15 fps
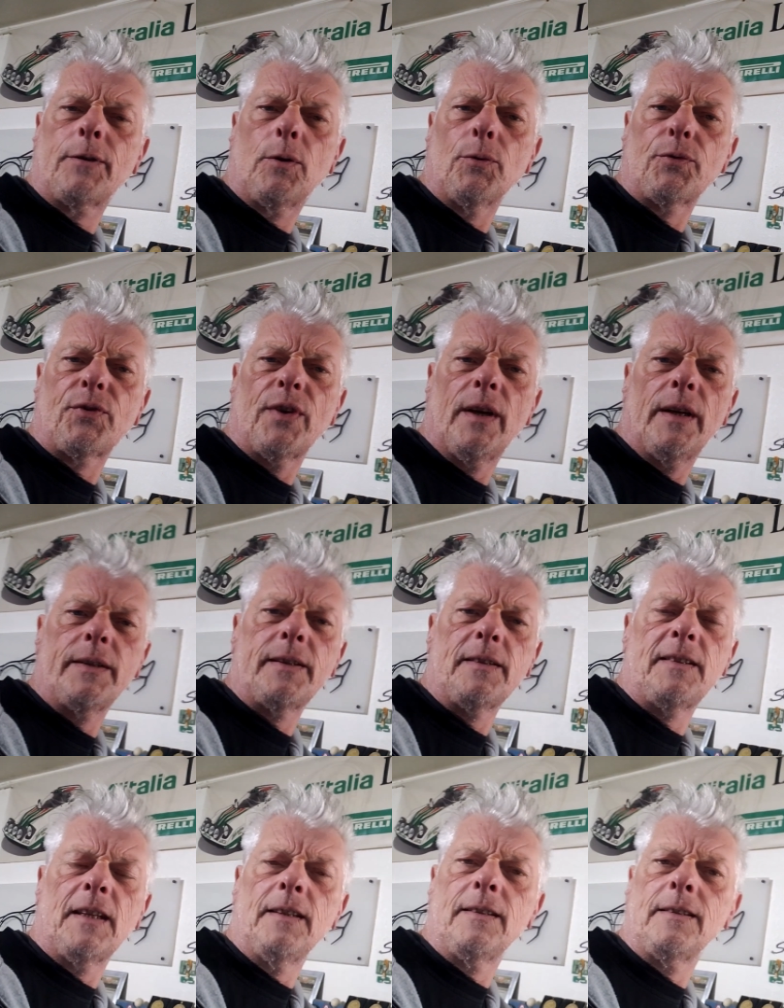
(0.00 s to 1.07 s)
of course, it had
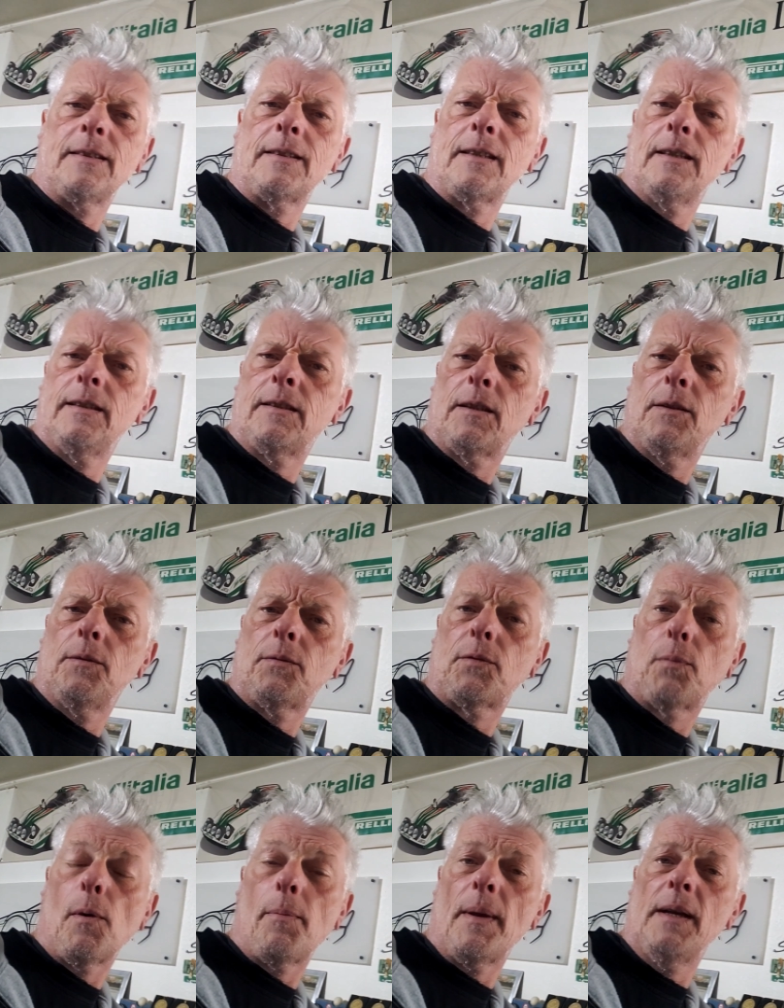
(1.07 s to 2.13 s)
the tendency to
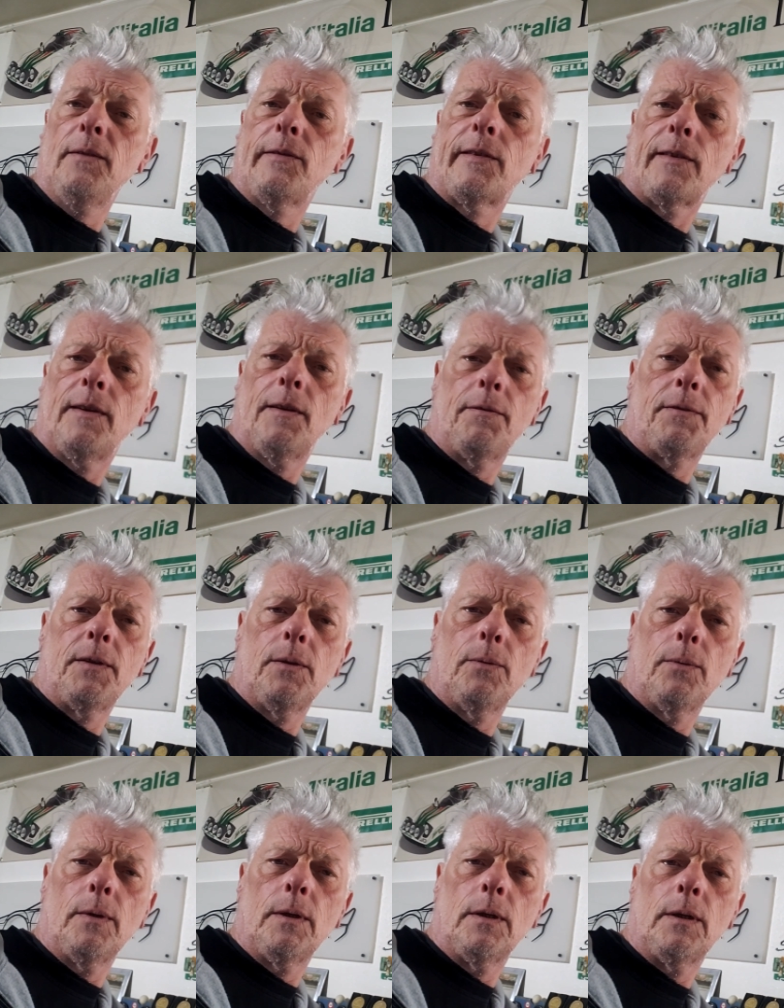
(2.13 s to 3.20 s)
swap ends if
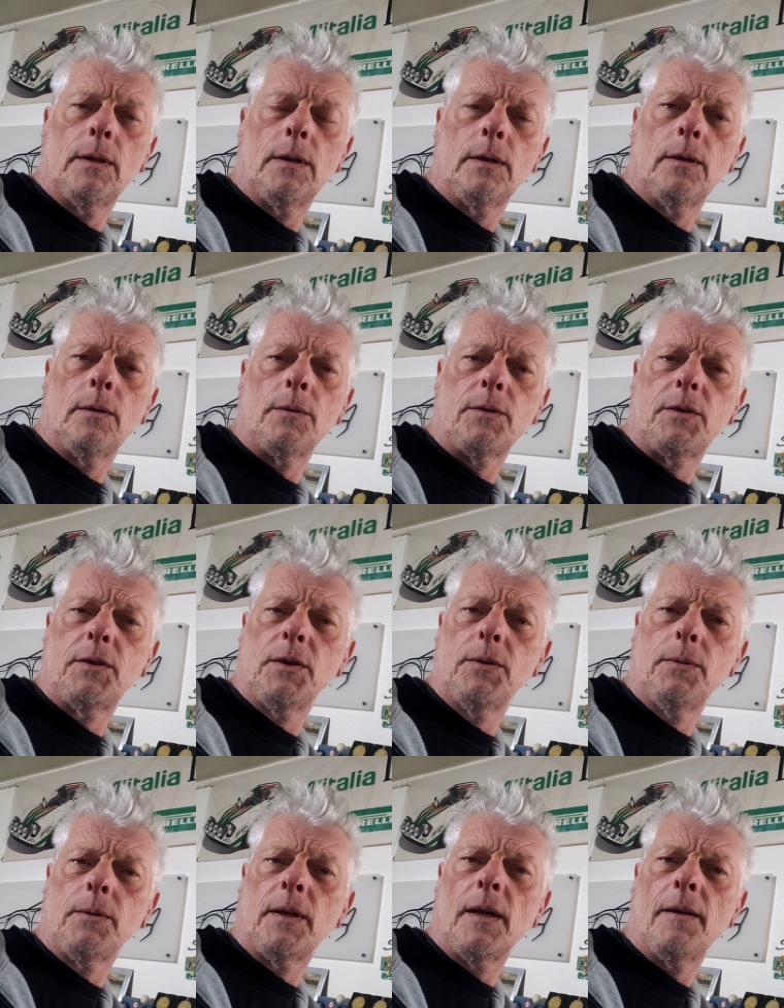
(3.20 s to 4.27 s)
you were not
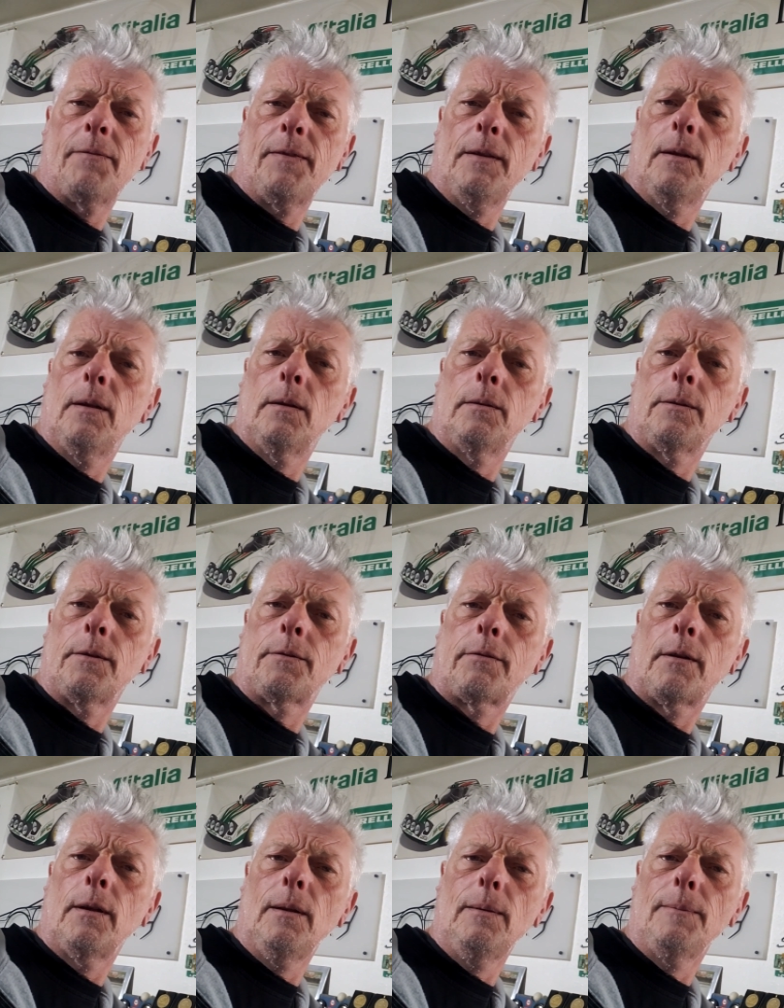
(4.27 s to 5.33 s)
too careful on the
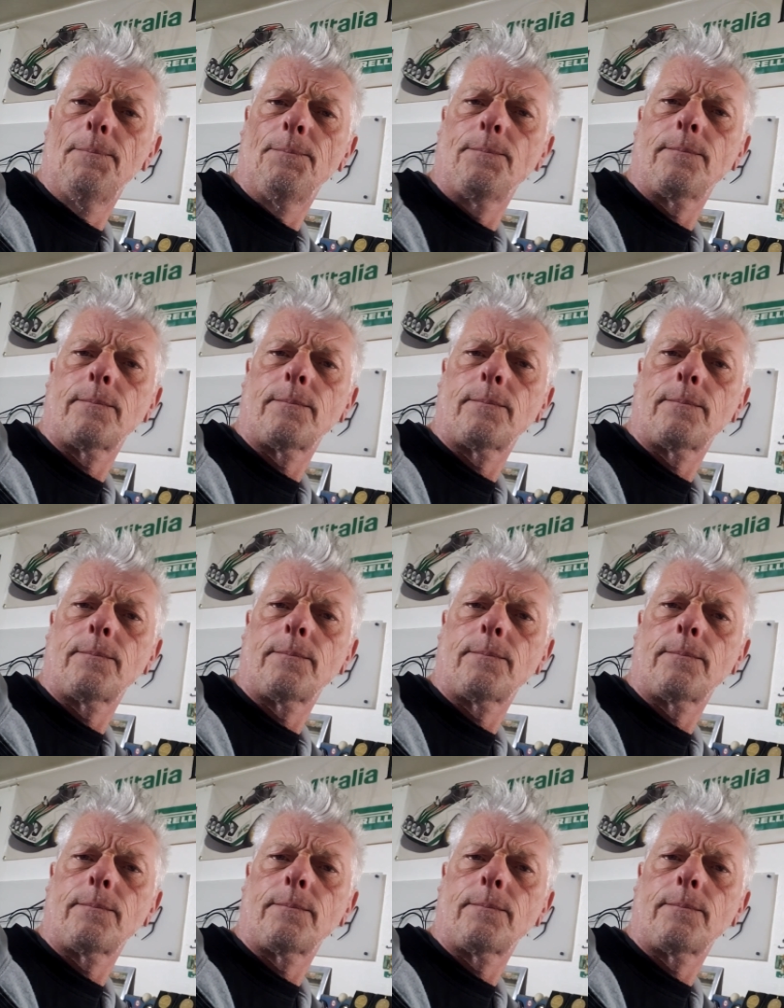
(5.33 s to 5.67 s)
throttle